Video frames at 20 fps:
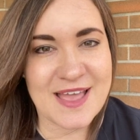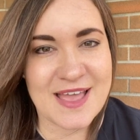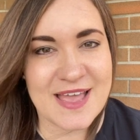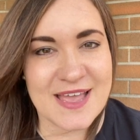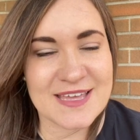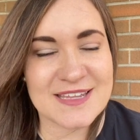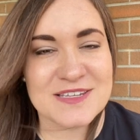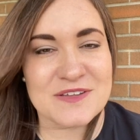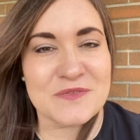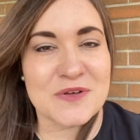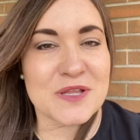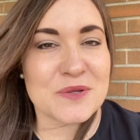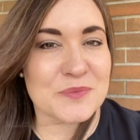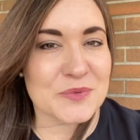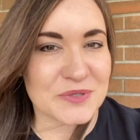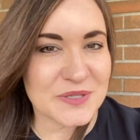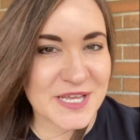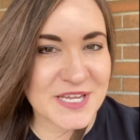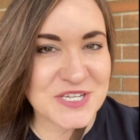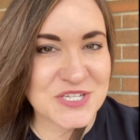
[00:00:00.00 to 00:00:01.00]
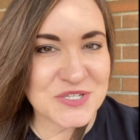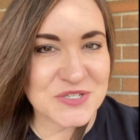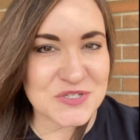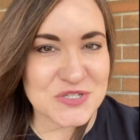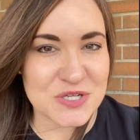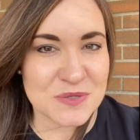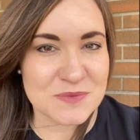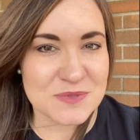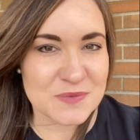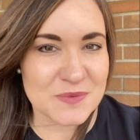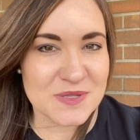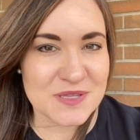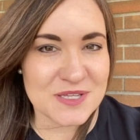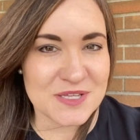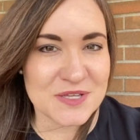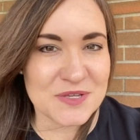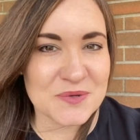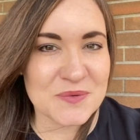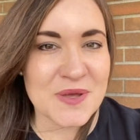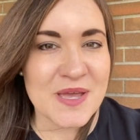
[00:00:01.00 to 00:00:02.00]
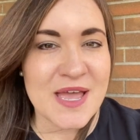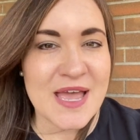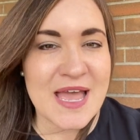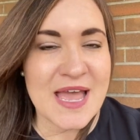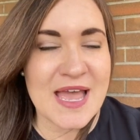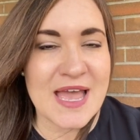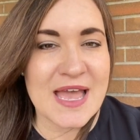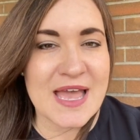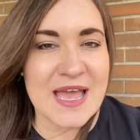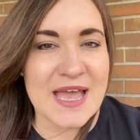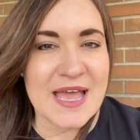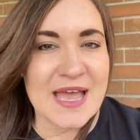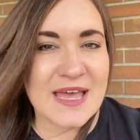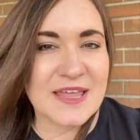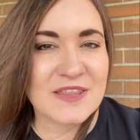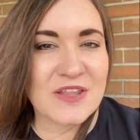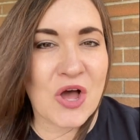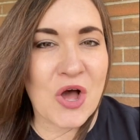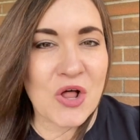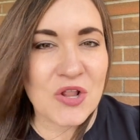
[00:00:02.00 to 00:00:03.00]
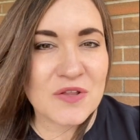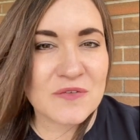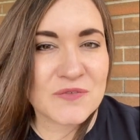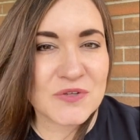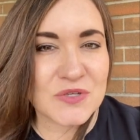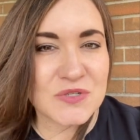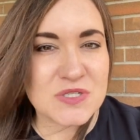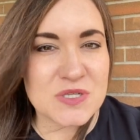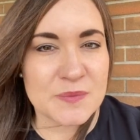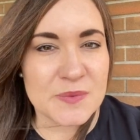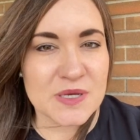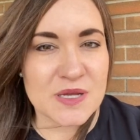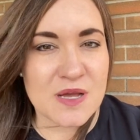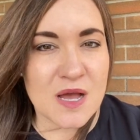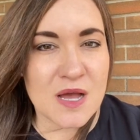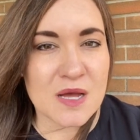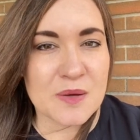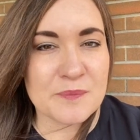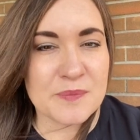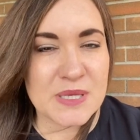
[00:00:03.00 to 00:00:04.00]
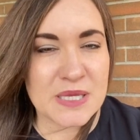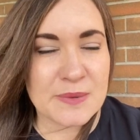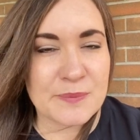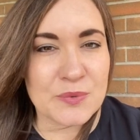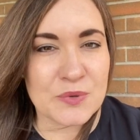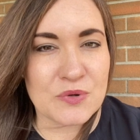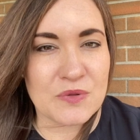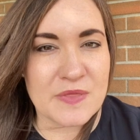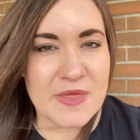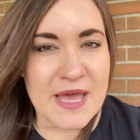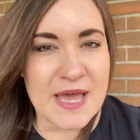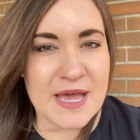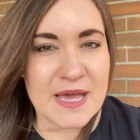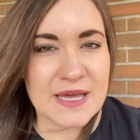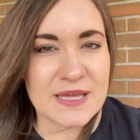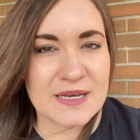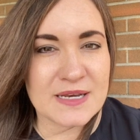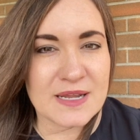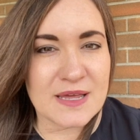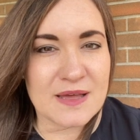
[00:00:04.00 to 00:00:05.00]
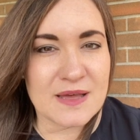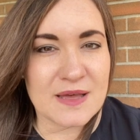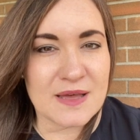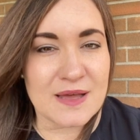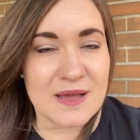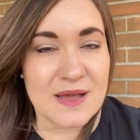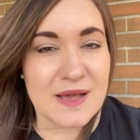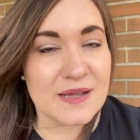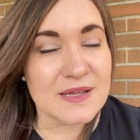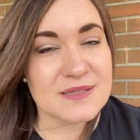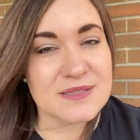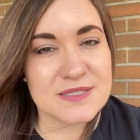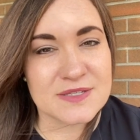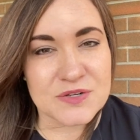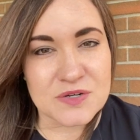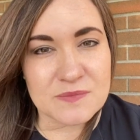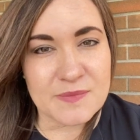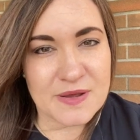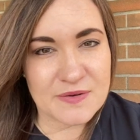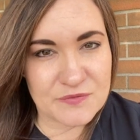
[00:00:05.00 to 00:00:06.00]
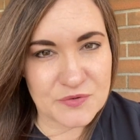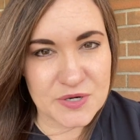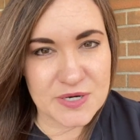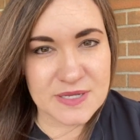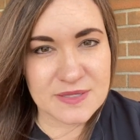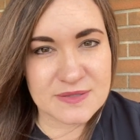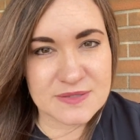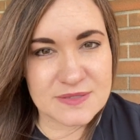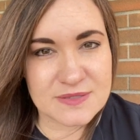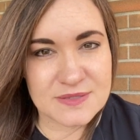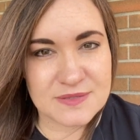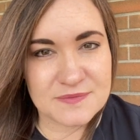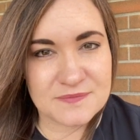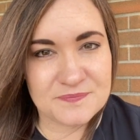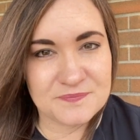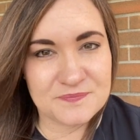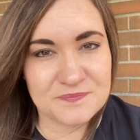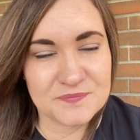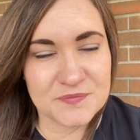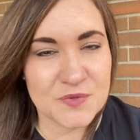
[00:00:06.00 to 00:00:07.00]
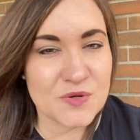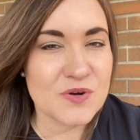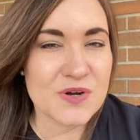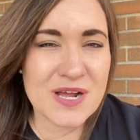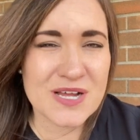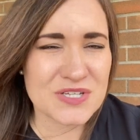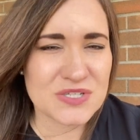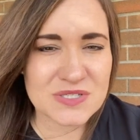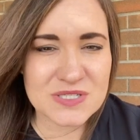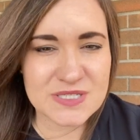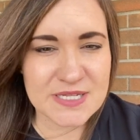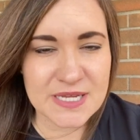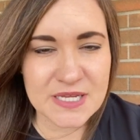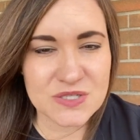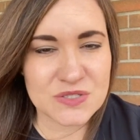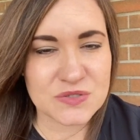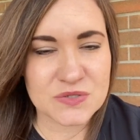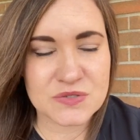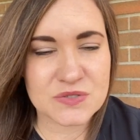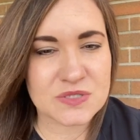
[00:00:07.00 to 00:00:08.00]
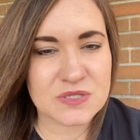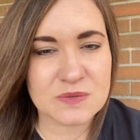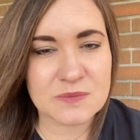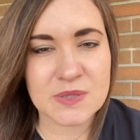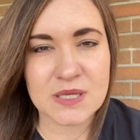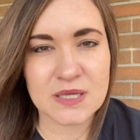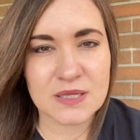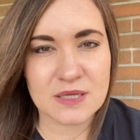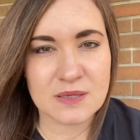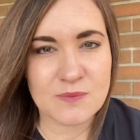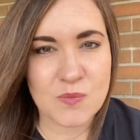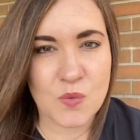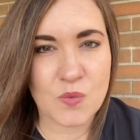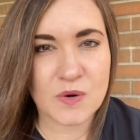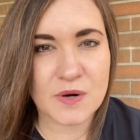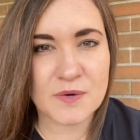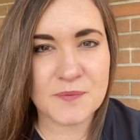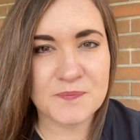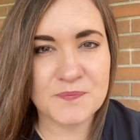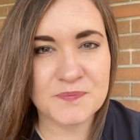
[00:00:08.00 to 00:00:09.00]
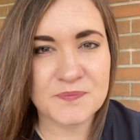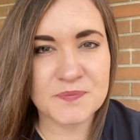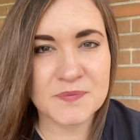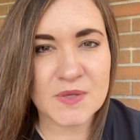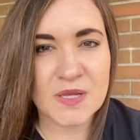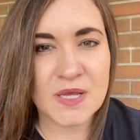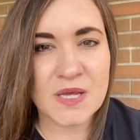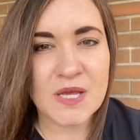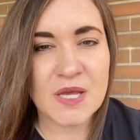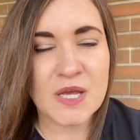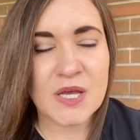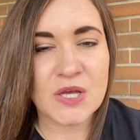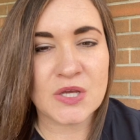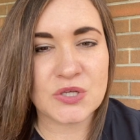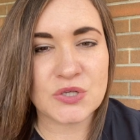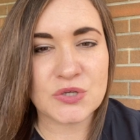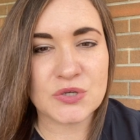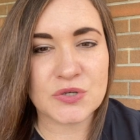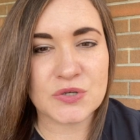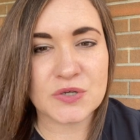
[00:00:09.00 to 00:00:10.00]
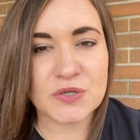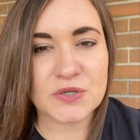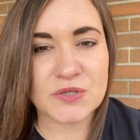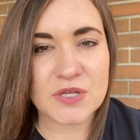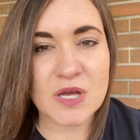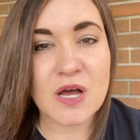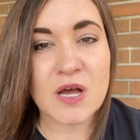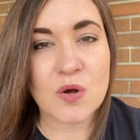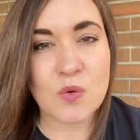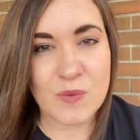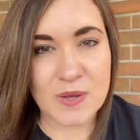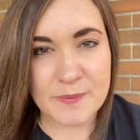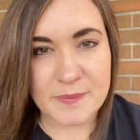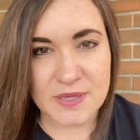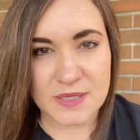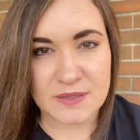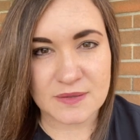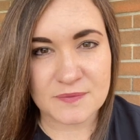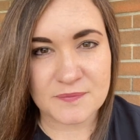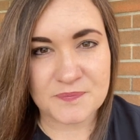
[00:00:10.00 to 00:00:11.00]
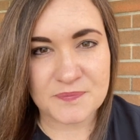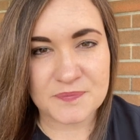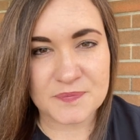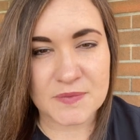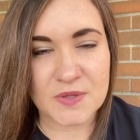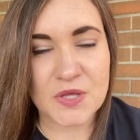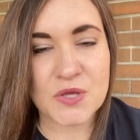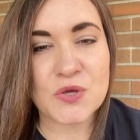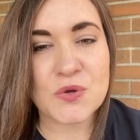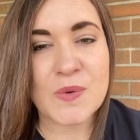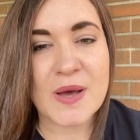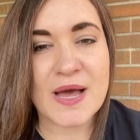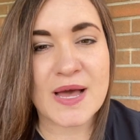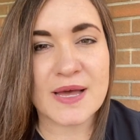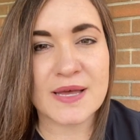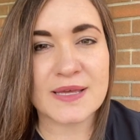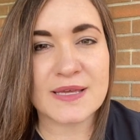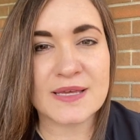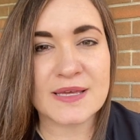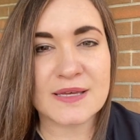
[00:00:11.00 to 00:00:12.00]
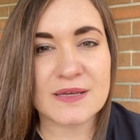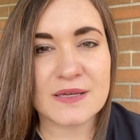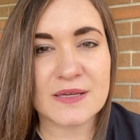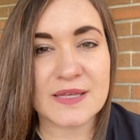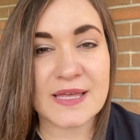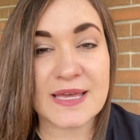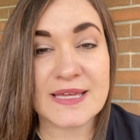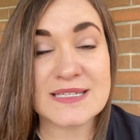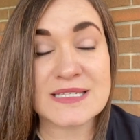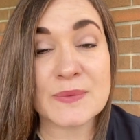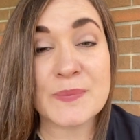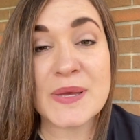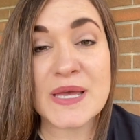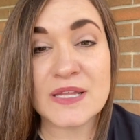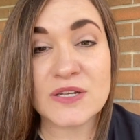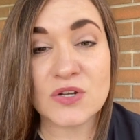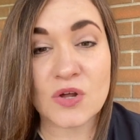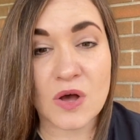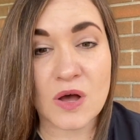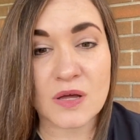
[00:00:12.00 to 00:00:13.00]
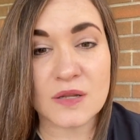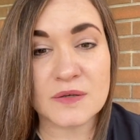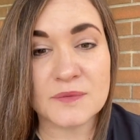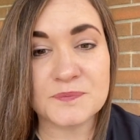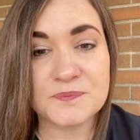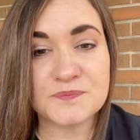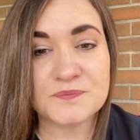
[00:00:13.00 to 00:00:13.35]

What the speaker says: and develop relationships with you, and all of you to become people that I consider my friends. You're not just dancers to me anymore. You're young women who I can depend on,